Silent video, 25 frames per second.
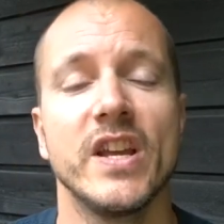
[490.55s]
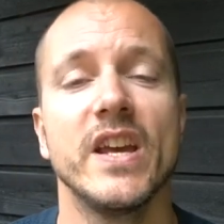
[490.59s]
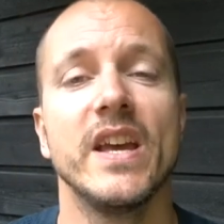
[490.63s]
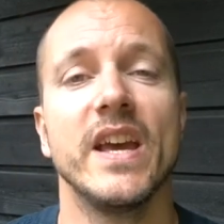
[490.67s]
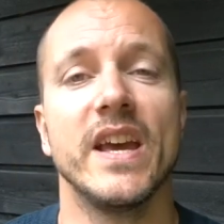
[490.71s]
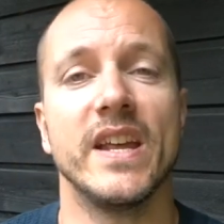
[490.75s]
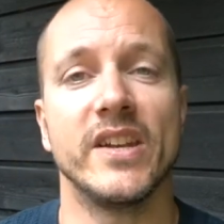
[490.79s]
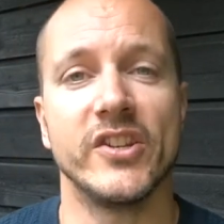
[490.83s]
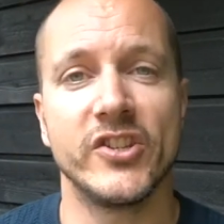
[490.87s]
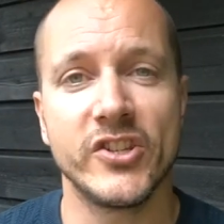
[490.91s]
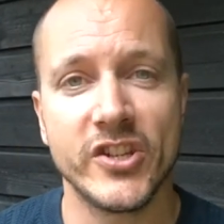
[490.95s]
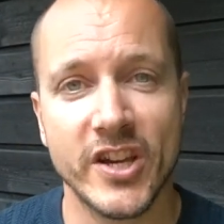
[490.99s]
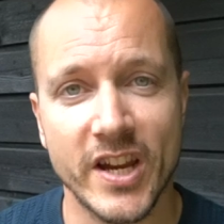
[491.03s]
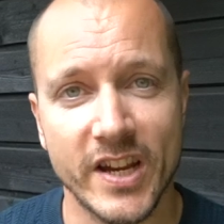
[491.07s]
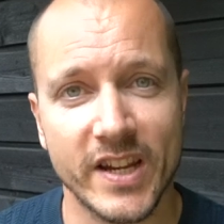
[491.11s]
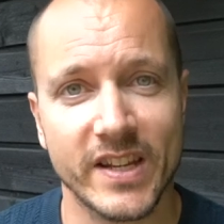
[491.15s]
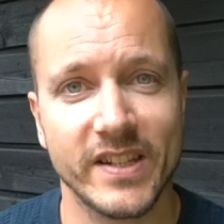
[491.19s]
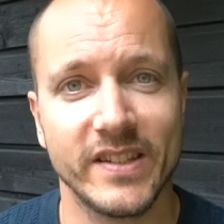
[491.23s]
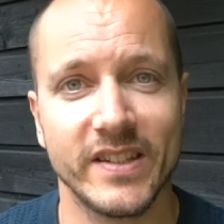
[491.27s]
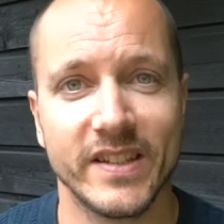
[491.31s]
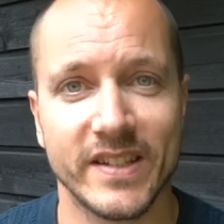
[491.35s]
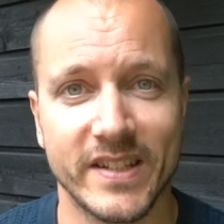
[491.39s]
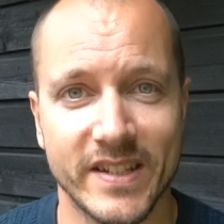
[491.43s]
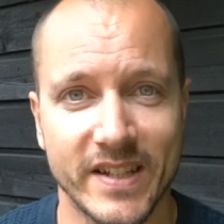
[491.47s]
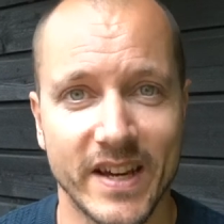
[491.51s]
and check
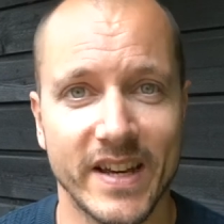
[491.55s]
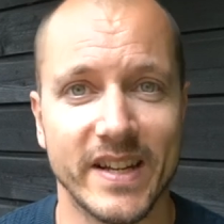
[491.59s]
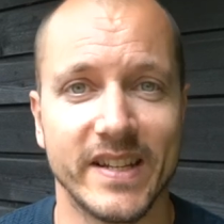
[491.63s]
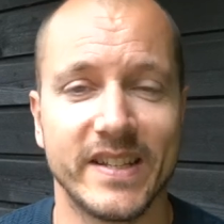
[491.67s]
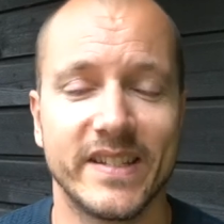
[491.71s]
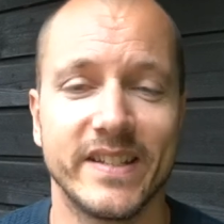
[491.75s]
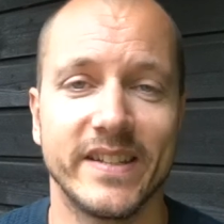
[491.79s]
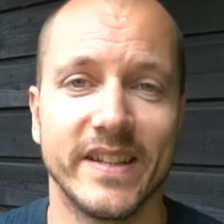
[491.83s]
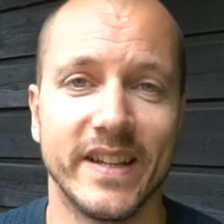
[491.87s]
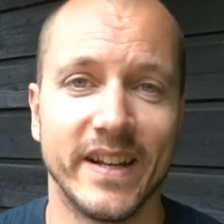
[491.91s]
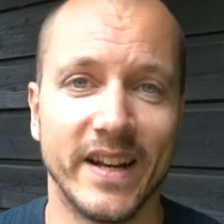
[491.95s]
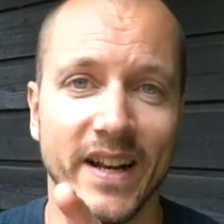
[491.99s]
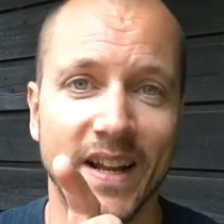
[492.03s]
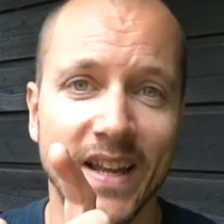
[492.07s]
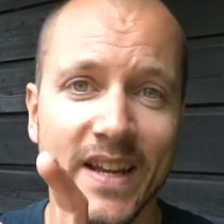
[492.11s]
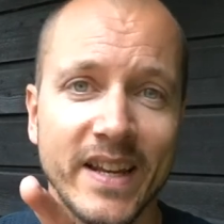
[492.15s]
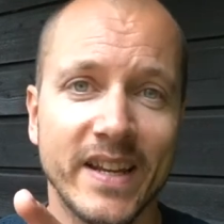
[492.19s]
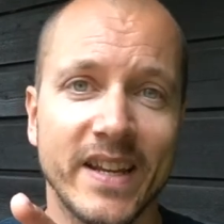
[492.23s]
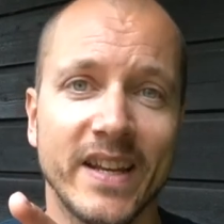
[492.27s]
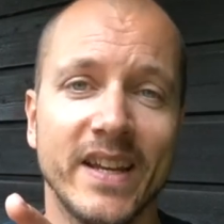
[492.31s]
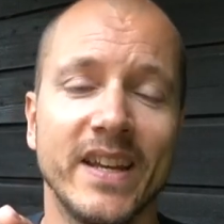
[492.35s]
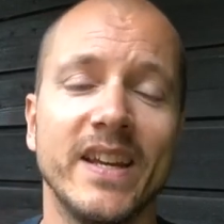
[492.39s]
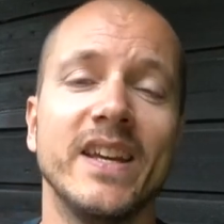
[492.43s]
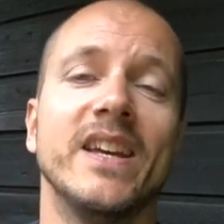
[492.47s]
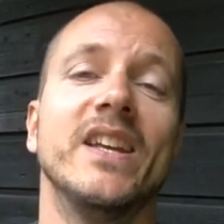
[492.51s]
the sites that
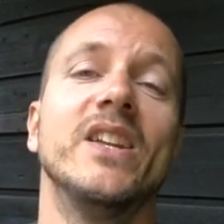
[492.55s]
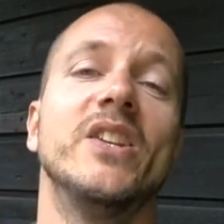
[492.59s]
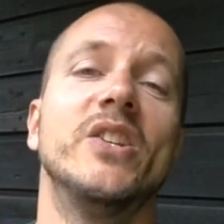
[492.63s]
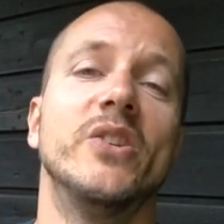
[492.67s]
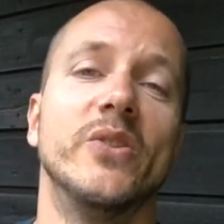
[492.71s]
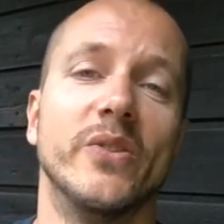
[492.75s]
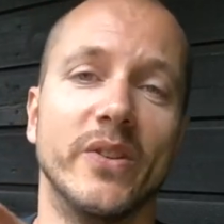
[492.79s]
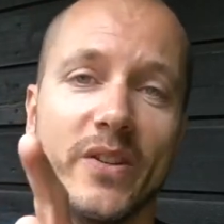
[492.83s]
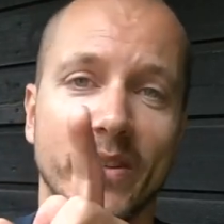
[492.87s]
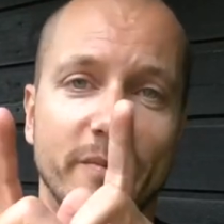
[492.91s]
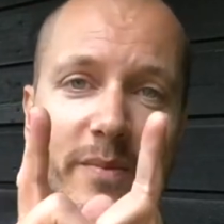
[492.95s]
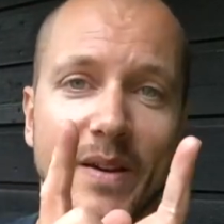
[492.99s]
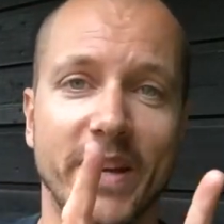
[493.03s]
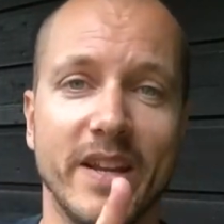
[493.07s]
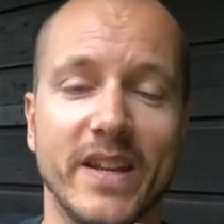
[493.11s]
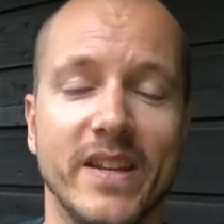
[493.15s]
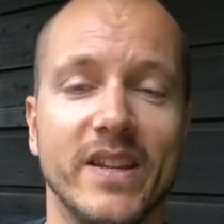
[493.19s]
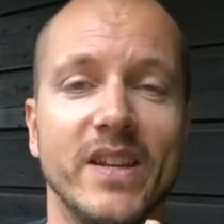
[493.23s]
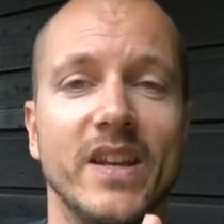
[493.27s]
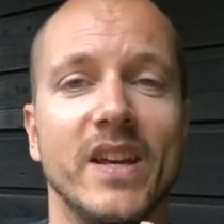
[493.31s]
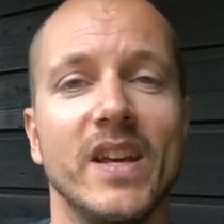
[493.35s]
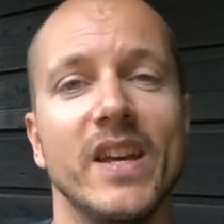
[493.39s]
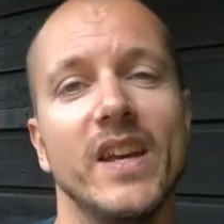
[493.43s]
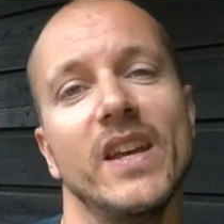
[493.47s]
link to a domain,